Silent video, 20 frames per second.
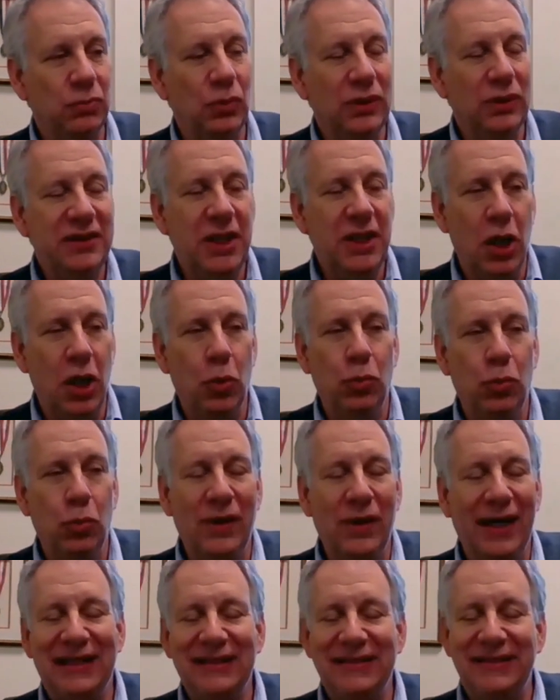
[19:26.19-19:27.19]
would go
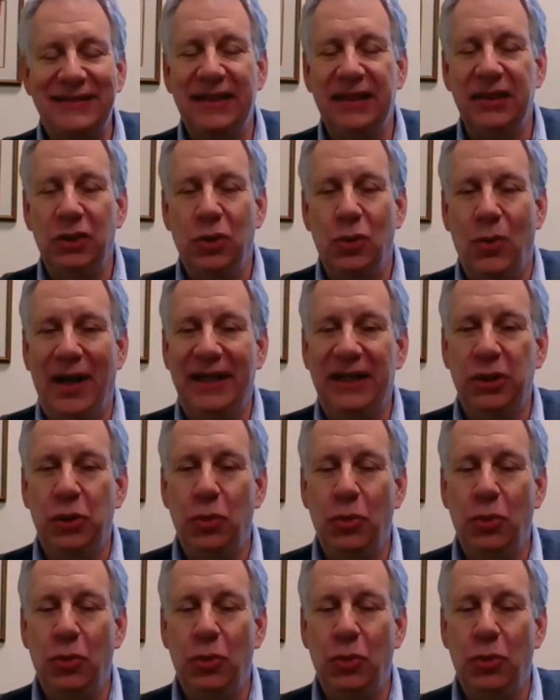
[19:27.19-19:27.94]
rancid quite